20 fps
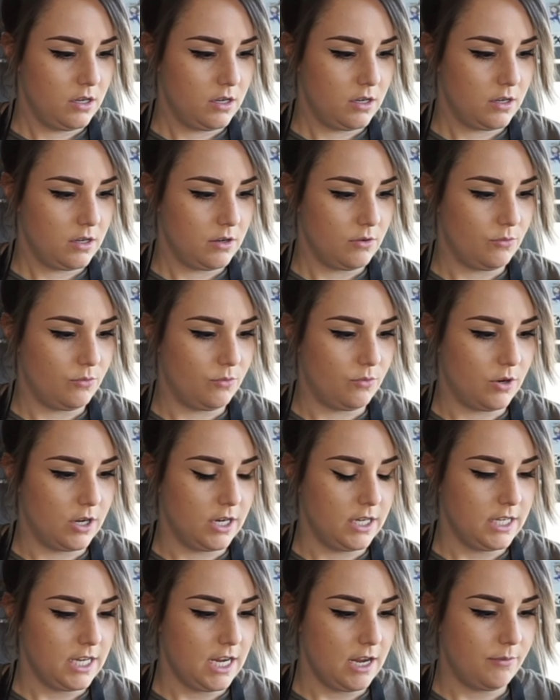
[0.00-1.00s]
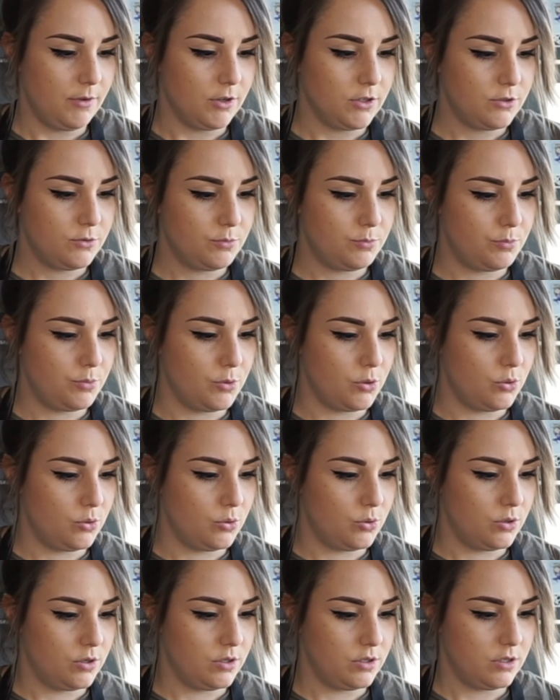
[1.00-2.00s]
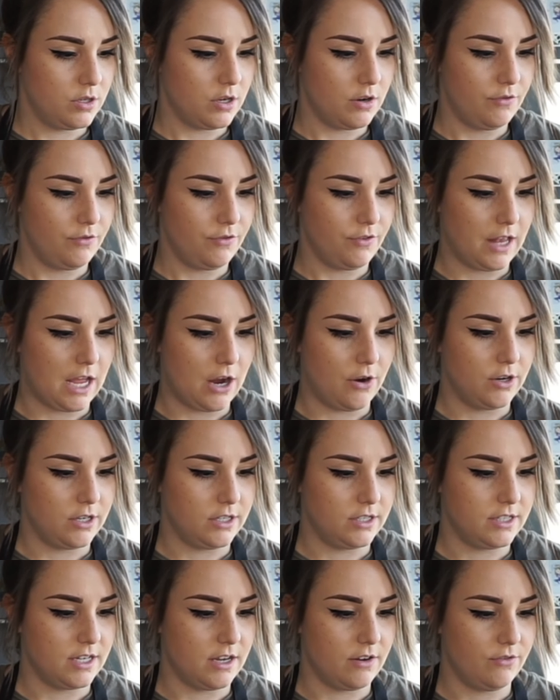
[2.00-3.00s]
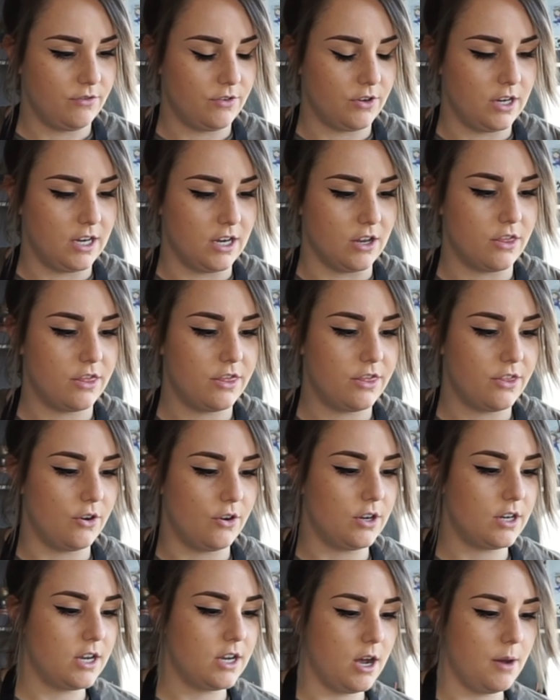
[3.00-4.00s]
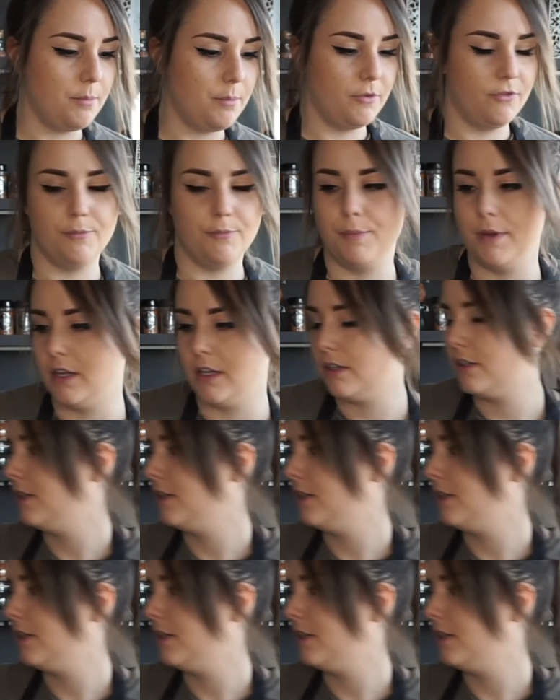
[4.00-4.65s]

one tablespoon of flour dissolved in a third cup of milk.